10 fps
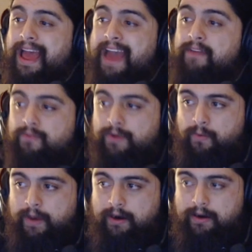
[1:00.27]

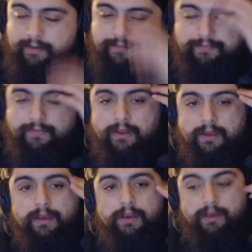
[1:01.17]
Everywhere.
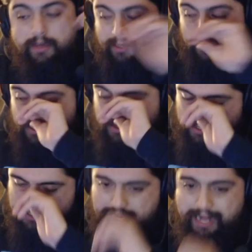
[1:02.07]

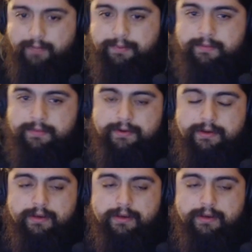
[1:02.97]
This album